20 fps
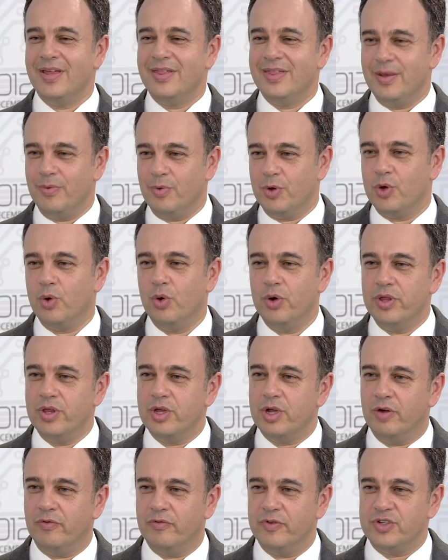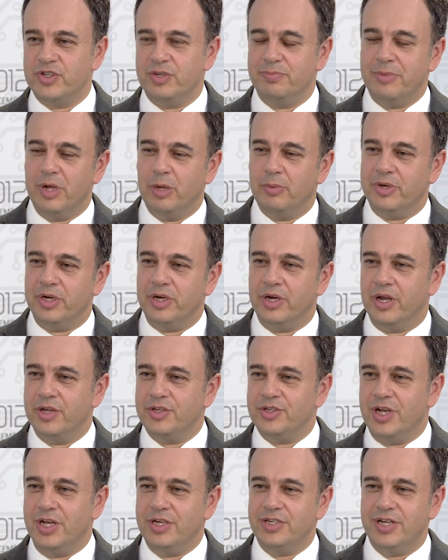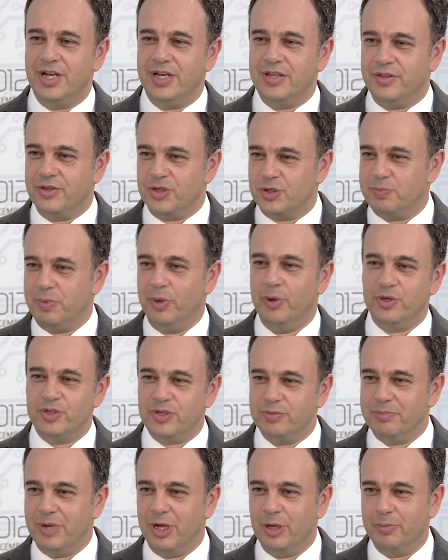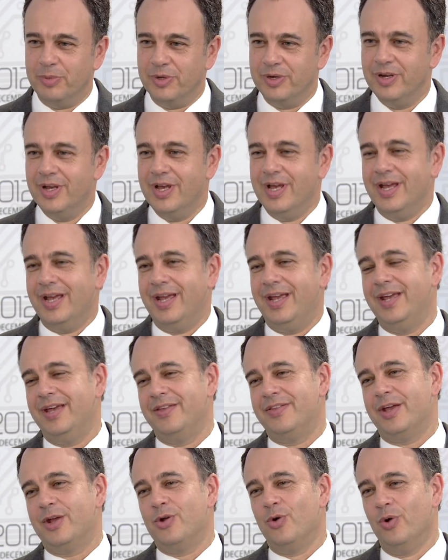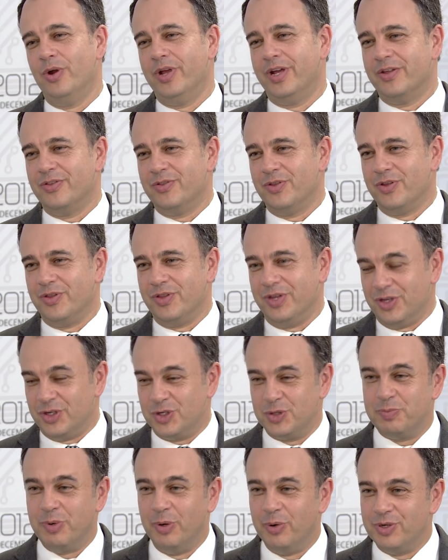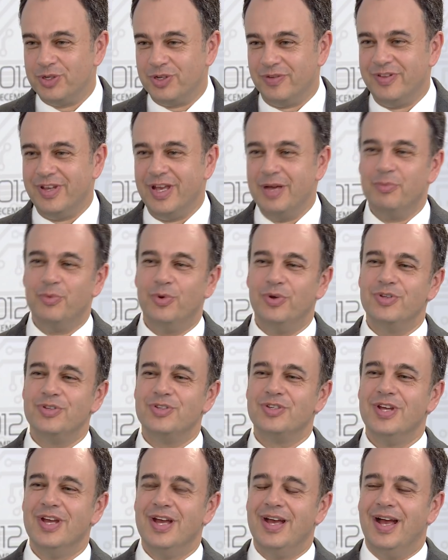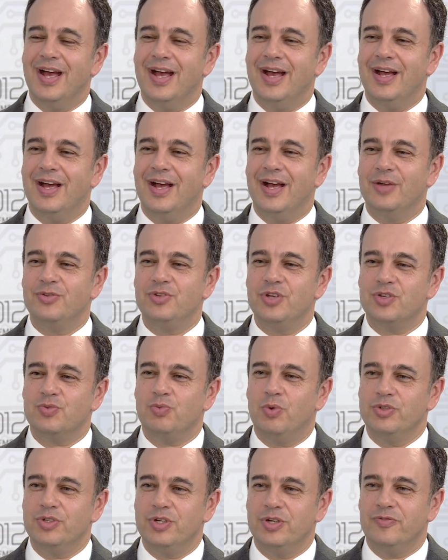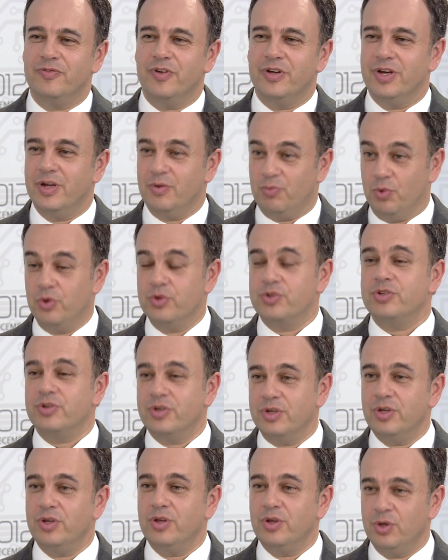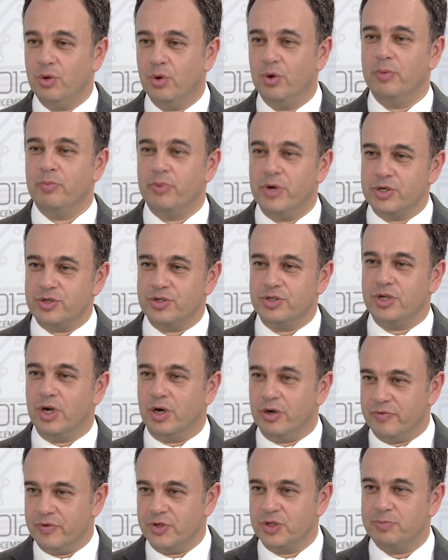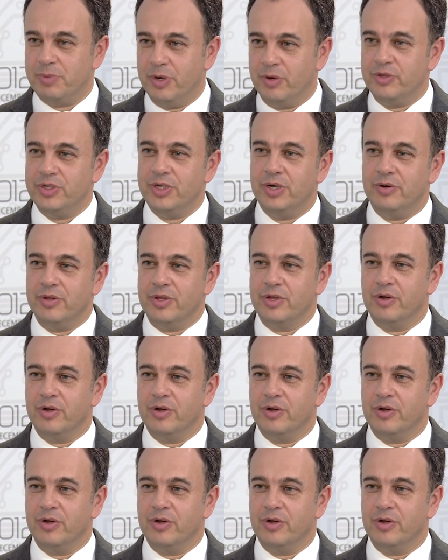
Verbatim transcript: They were calling the conference in Melbourne in 1988 the Spirit of Melbourne. Mm. Here they're calling it the, the Spirit of the Emirates. Mm. Uh, I just wanted to find out what your impressions are of the spirit here at the